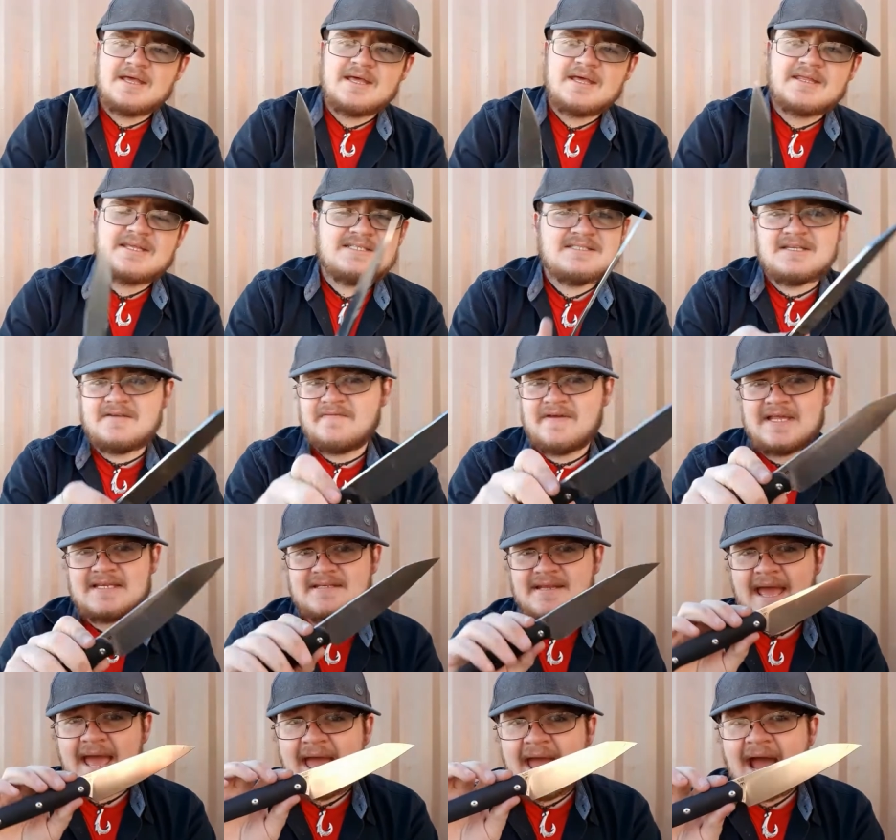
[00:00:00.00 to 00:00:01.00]
This is a
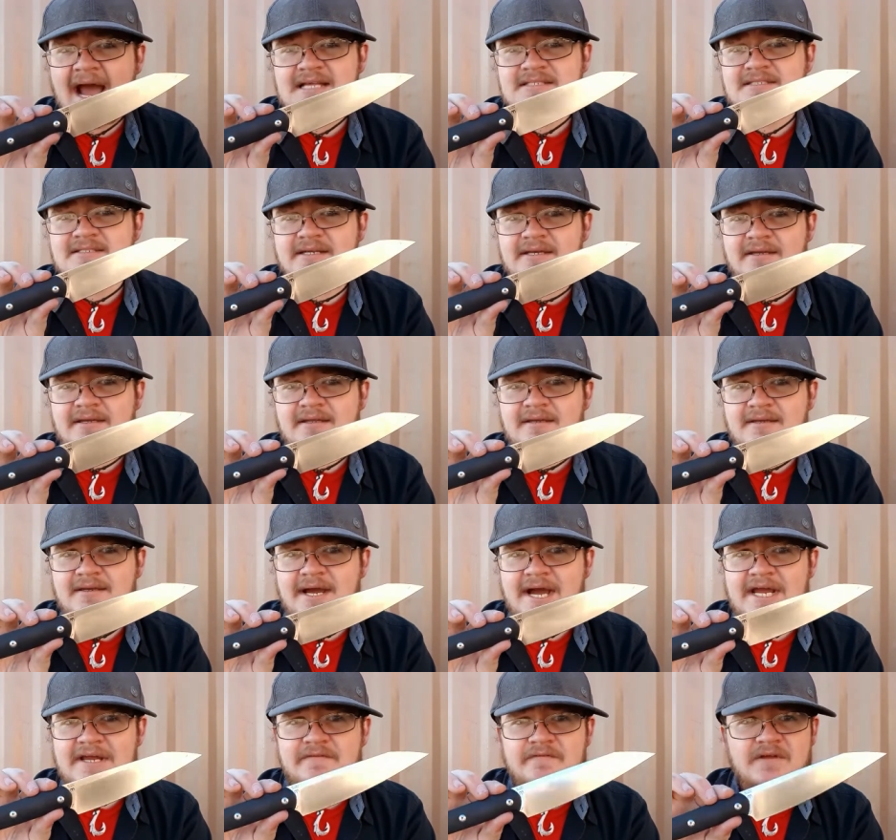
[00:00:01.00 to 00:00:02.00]
fantastic
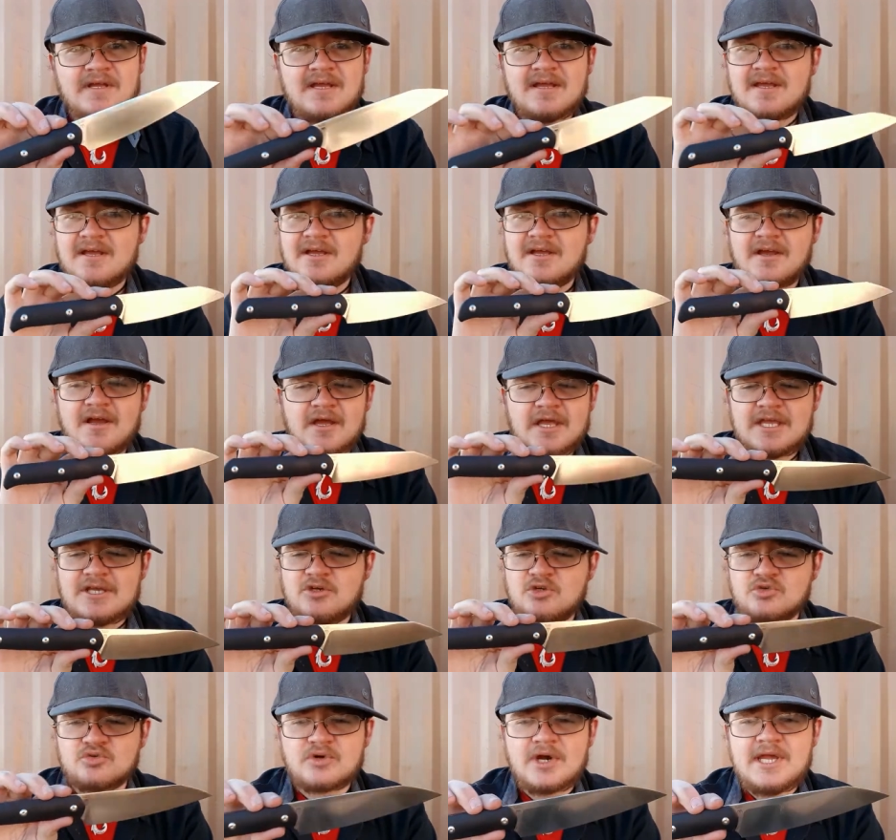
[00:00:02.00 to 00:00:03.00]
knife. A
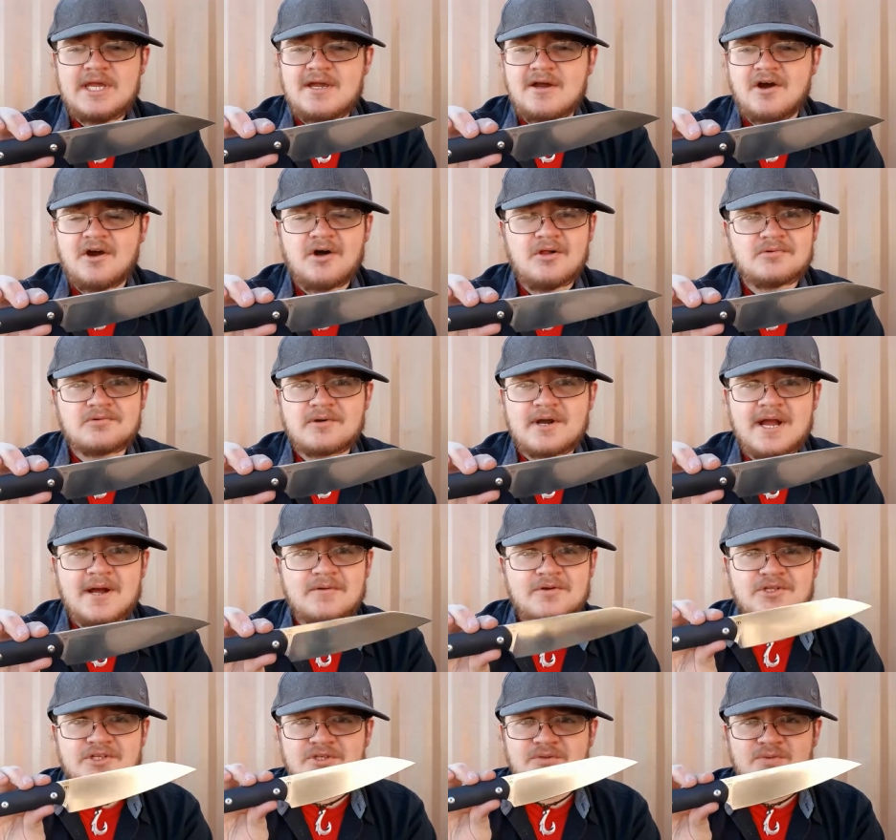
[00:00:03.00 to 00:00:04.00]
great
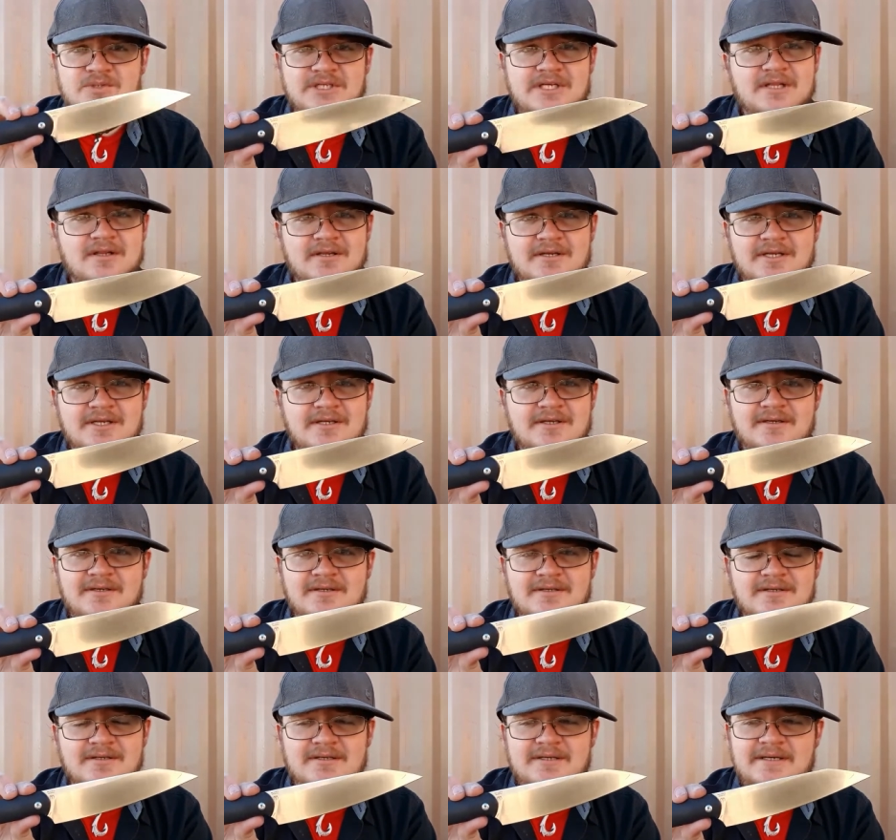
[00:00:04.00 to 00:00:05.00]
all-around utility
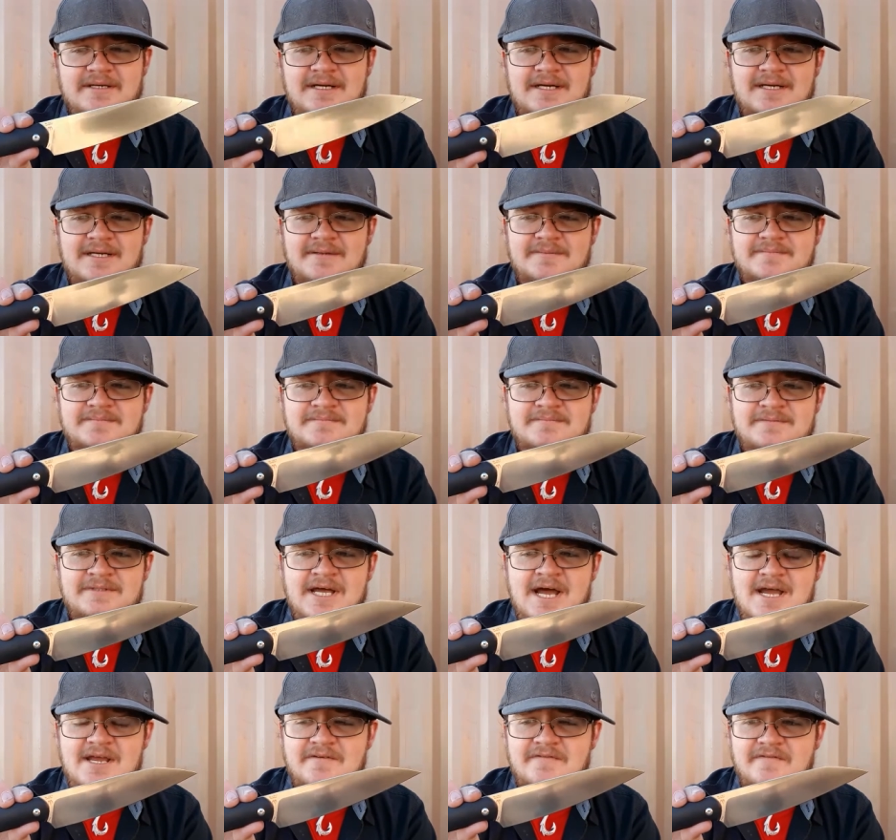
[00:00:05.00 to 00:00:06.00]

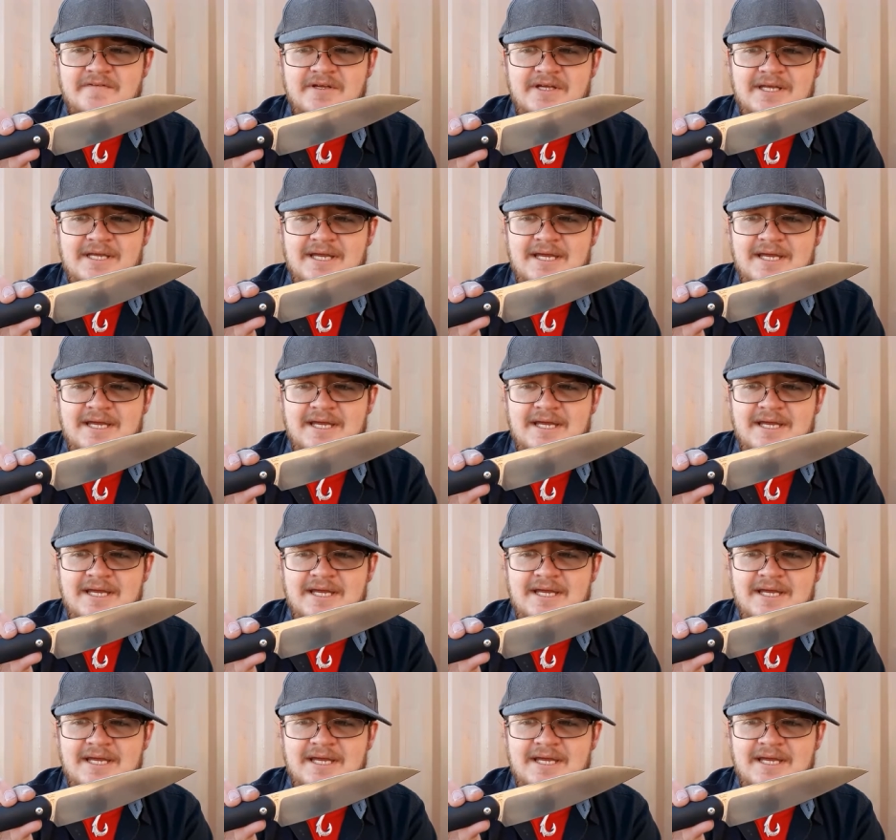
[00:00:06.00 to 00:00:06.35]
knife.